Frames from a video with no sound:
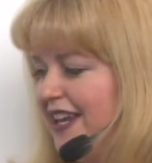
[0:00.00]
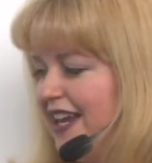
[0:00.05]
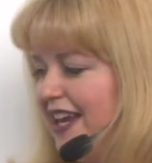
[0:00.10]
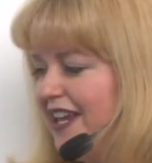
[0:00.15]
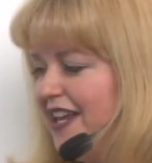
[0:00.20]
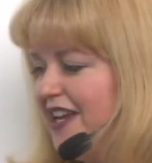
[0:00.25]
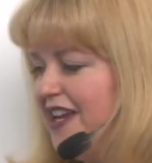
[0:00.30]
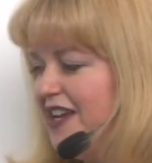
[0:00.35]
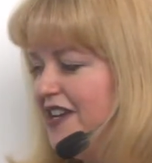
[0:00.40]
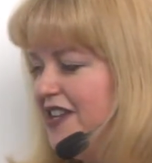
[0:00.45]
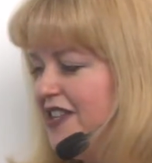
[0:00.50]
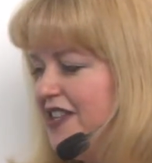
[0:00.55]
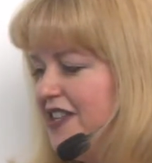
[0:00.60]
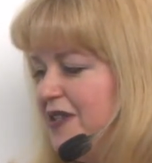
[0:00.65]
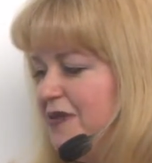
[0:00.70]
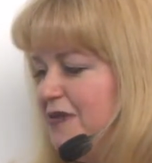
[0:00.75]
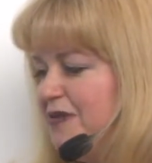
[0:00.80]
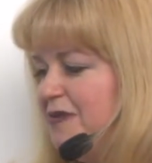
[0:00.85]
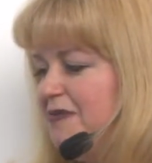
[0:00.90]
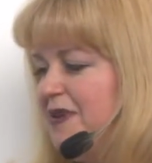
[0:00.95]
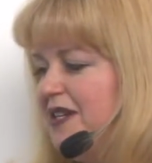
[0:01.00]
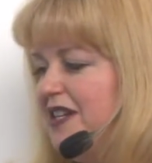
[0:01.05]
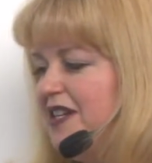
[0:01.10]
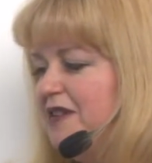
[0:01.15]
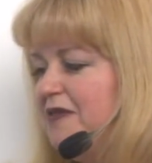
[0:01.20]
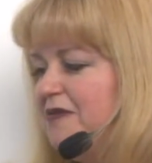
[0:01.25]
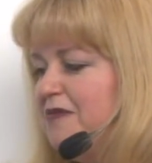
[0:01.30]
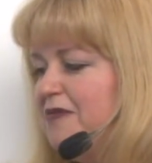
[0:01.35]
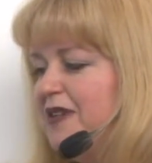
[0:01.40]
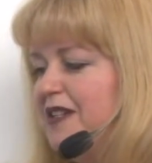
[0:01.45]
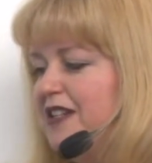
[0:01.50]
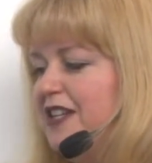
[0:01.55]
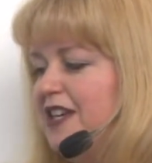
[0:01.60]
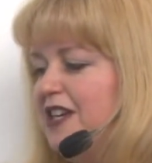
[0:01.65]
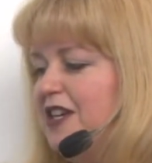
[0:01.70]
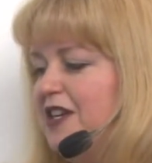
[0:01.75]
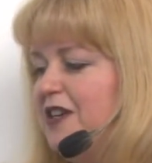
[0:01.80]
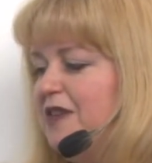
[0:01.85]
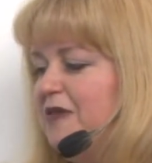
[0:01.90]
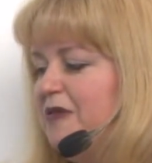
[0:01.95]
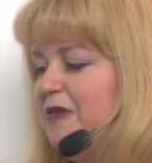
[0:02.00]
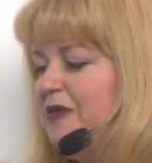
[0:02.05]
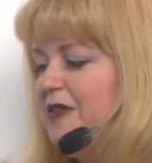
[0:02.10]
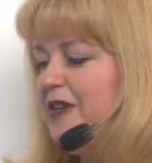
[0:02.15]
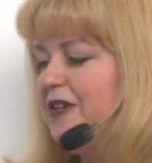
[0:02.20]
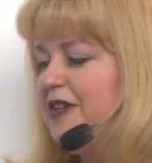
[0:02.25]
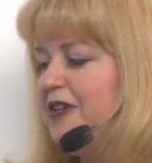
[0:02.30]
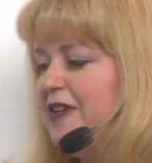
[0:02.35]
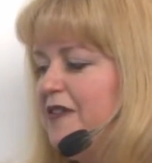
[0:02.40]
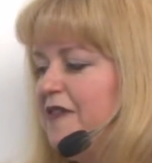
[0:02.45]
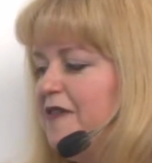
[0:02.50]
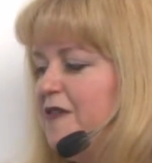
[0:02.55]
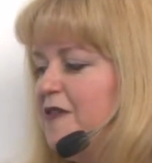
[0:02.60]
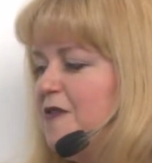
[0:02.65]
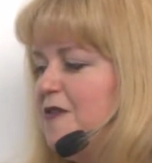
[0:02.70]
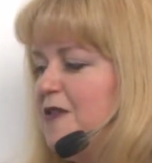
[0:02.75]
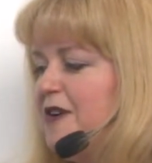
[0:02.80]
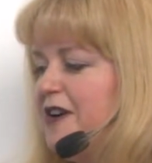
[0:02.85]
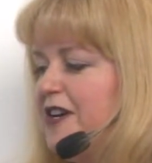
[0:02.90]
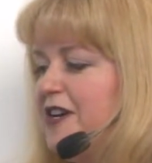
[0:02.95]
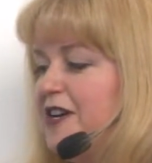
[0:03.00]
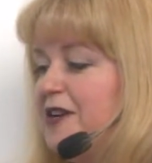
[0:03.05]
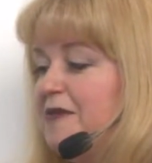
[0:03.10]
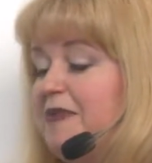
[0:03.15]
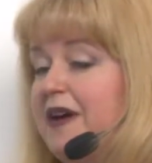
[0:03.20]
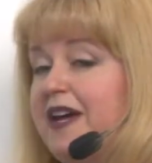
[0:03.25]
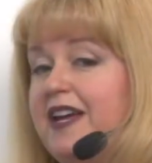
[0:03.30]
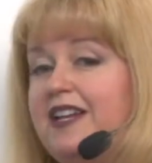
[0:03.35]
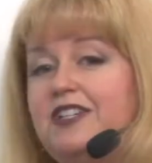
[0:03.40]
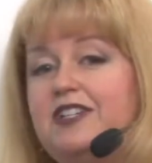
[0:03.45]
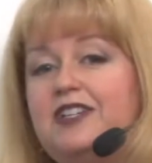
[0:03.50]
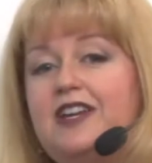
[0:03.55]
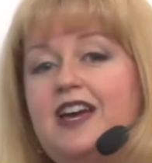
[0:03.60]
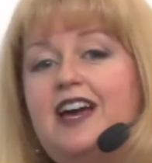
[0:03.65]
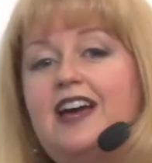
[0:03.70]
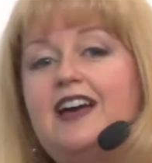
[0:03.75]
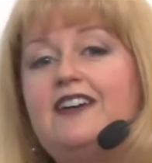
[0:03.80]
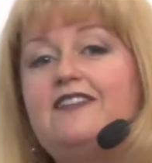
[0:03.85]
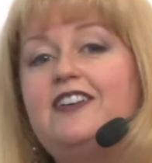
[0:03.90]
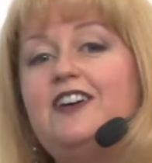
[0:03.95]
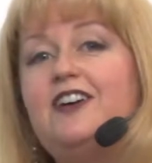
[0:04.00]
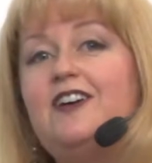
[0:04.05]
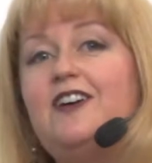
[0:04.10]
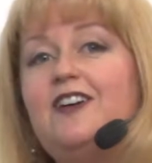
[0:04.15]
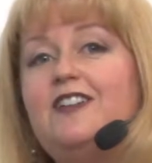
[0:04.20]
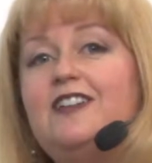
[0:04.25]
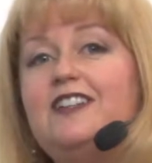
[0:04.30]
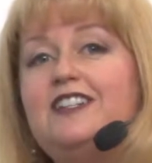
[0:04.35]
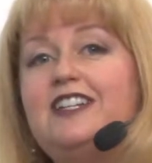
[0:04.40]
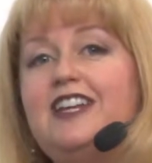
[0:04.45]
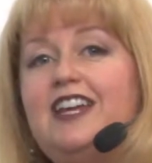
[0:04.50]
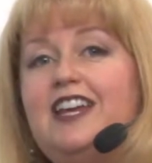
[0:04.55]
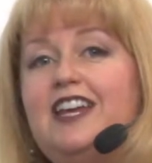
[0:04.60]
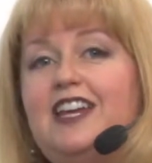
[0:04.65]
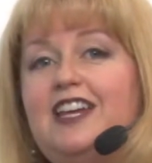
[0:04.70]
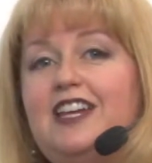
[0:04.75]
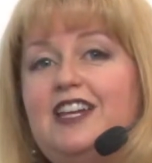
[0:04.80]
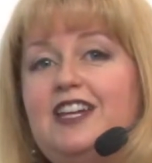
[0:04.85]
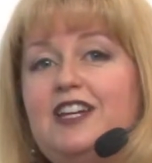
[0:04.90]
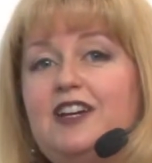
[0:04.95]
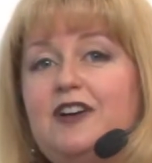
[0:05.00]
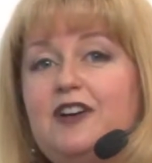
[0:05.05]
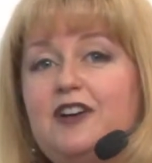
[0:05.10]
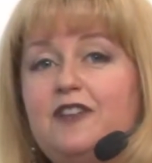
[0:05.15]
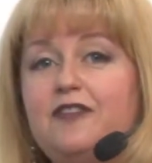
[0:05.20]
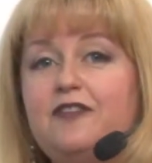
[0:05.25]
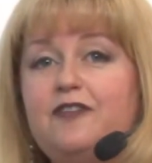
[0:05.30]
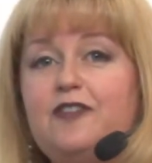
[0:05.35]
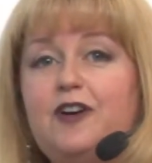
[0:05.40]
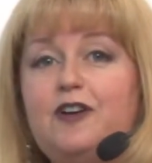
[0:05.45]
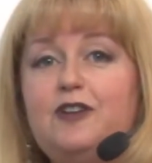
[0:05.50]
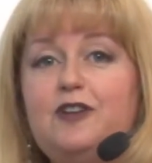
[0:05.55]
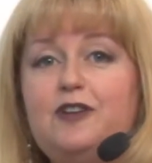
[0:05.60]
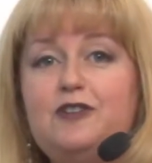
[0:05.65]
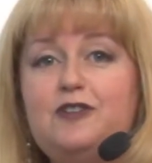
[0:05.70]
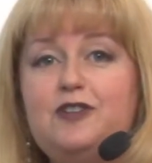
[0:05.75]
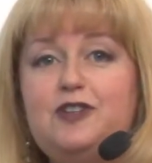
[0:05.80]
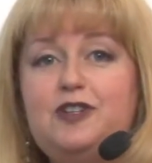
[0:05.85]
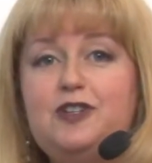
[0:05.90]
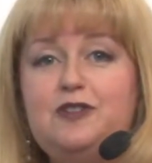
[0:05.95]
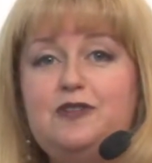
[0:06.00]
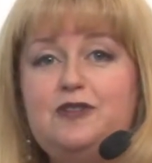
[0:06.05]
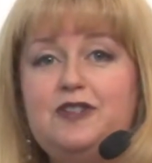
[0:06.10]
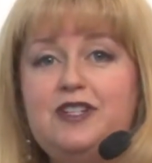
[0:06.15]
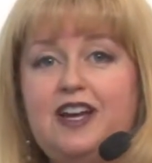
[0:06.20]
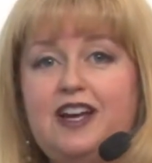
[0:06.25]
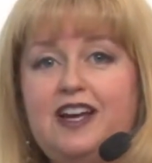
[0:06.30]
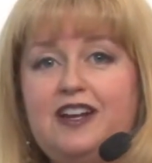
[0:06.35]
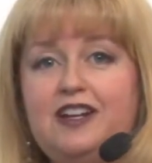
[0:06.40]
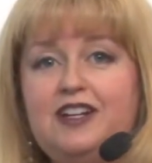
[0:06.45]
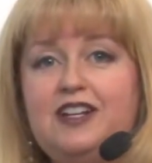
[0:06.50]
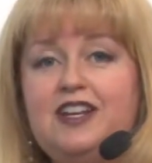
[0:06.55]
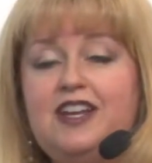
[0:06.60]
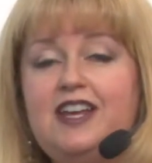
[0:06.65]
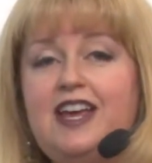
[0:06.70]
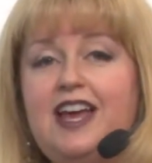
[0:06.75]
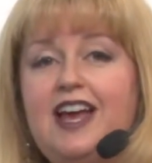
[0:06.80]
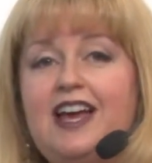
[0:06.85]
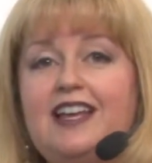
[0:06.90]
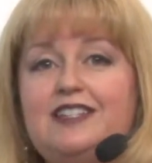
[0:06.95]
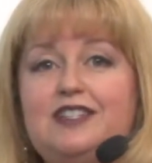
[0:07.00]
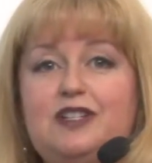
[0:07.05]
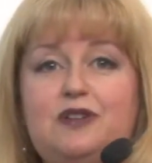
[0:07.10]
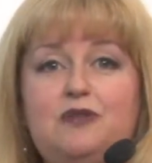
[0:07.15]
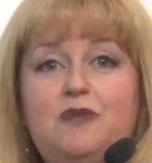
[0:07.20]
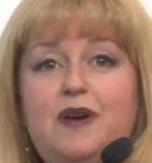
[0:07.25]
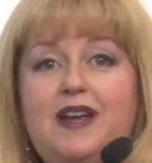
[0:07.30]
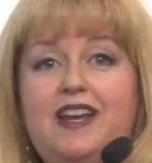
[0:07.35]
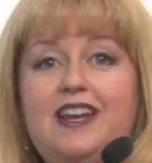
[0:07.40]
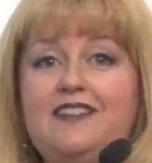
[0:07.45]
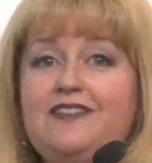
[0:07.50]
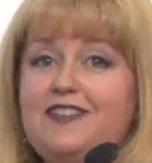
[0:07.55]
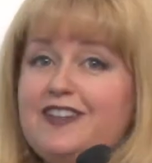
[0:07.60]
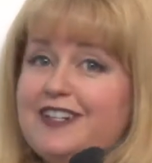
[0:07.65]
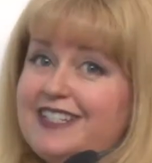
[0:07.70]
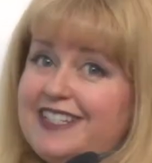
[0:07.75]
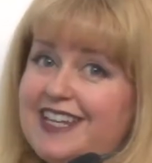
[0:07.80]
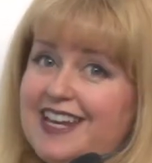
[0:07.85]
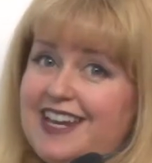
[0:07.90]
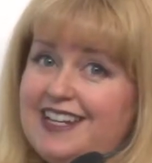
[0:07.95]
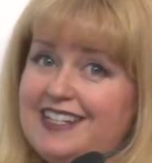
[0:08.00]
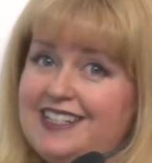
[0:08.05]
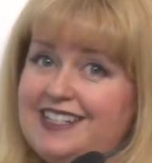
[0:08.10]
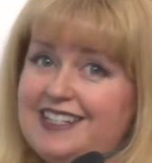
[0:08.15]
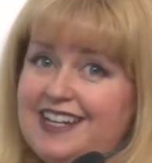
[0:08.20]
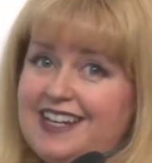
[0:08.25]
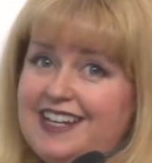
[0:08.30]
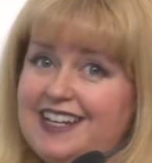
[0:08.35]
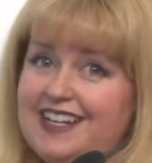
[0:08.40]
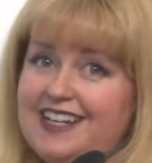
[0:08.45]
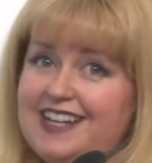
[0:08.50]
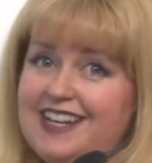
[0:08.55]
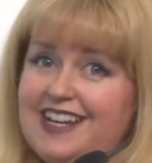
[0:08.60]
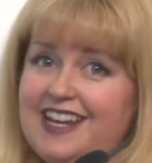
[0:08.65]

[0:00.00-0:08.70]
And this would be a really cute look for your pet to have a holiday photo shoot done as they're waiting for Santa.